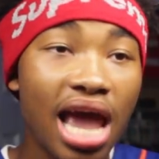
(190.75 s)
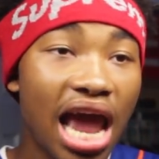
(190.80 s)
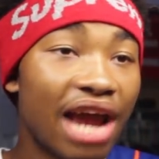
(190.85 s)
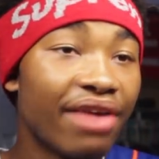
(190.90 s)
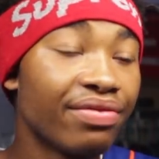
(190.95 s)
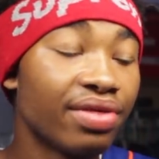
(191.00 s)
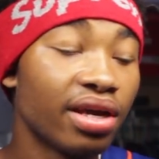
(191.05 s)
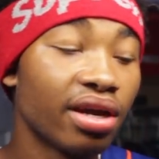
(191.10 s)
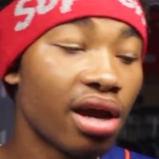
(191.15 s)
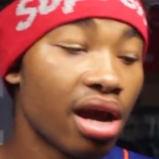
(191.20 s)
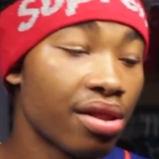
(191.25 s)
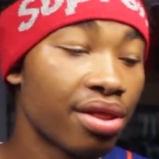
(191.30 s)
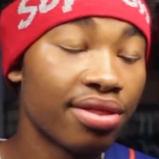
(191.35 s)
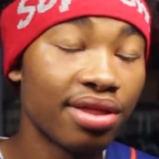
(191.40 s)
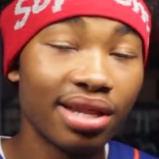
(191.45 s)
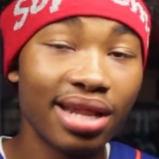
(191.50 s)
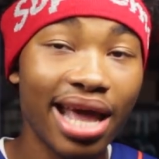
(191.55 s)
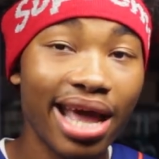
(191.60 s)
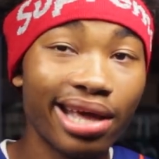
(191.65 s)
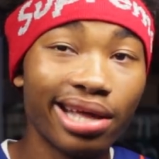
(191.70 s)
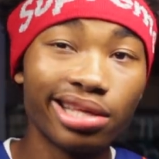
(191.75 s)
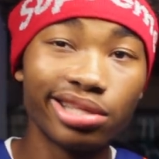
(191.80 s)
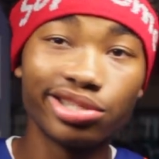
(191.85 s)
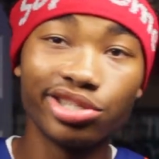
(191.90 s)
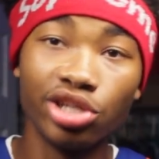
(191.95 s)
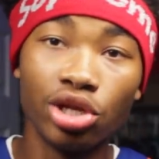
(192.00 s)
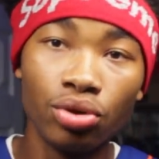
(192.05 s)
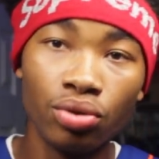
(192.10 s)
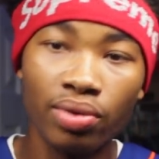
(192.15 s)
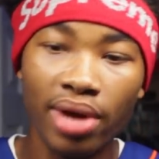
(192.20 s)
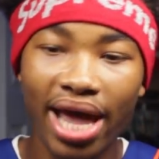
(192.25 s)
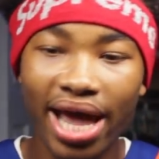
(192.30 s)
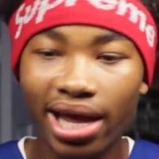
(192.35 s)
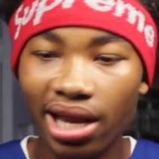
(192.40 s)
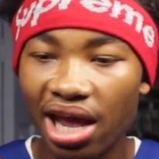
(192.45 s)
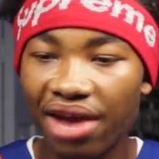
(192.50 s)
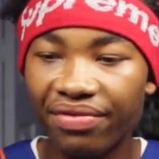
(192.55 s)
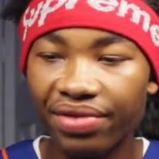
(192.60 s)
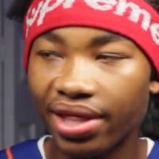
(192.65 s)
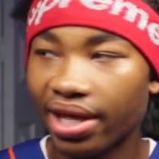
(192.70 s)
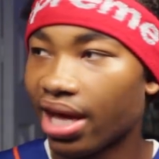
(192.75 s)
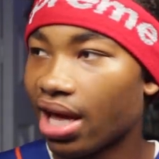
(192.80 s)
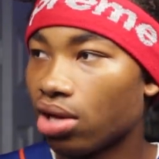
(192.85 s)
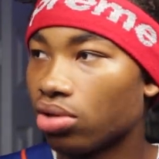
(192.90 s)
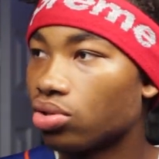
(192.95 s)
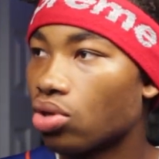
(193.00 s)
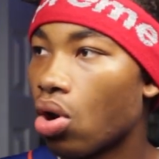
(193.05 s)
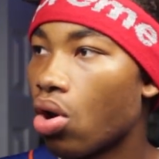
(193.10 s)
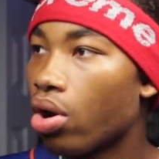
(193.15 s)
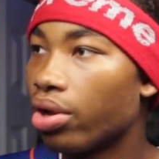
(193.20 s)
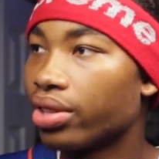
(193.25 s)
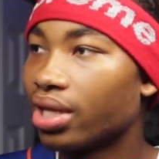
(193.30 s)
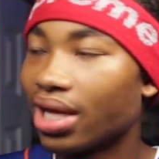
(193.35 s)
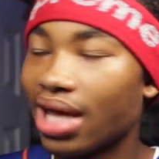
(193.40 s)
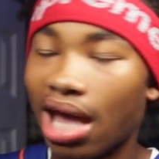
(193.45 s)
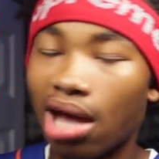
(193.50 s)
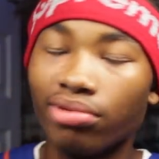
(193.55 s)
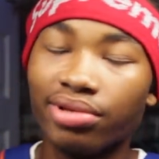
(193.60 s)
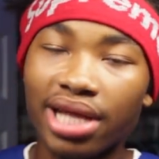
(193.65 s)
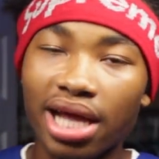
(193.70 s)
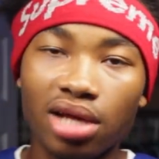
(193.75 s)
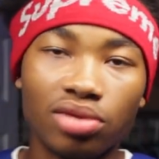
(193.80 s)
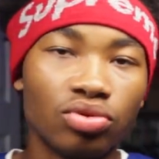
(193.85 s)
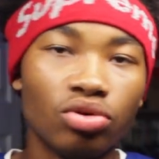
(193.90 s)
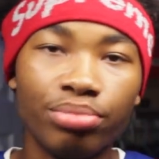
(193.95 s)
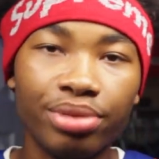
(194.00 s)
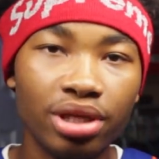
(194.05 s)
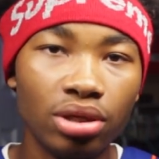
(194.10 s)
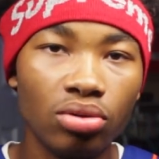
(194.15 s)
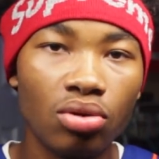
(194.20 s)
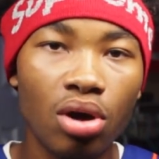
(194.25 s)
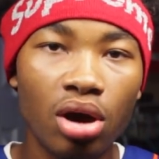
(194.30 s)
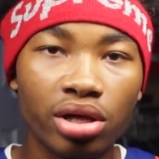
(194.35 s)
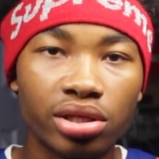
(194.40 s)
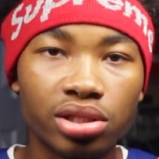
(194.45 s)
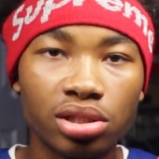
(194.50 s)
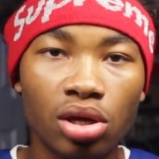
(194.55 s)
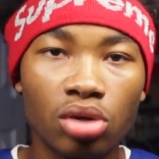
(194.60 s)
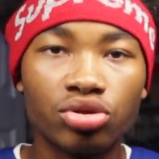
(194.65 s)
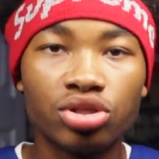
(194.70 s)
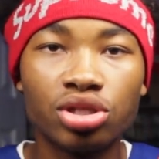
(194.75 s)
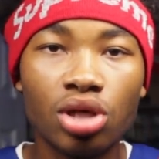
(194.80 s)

Everything other than that is new, and everything else on the countdowns will be new also.